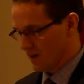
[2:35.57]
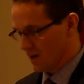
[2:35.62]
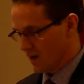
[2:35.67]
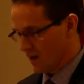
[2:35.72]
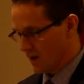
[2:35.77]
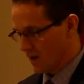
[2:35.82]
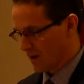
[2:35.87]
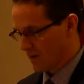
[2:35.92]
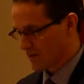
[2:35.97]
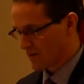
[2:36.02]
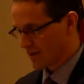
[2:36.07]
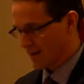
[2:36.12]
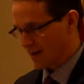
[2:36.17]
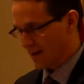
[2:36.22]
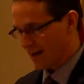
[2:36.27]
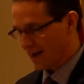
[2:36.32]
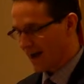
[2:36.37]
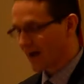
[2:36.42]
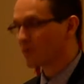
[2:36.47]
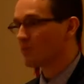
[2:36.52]

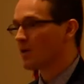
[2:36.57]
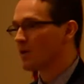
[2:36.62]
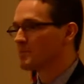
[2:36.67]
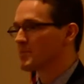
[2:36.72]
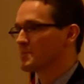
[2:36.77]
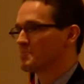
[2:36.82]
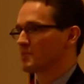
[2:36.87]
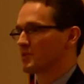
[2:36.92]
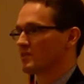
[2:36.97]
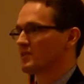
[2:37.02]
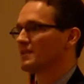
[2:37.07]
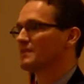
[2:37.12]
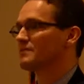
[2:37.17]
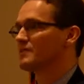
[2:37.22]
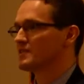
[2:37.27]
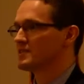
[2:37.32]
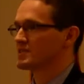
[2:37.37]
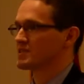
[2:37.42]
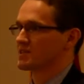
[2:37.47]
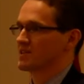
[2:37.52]
I want people to live
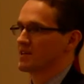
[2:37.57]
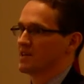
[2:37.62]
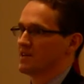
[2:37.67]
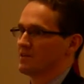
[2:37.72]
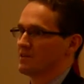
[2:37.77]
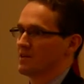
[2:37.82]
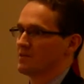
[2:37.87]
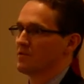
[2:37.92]
in this town.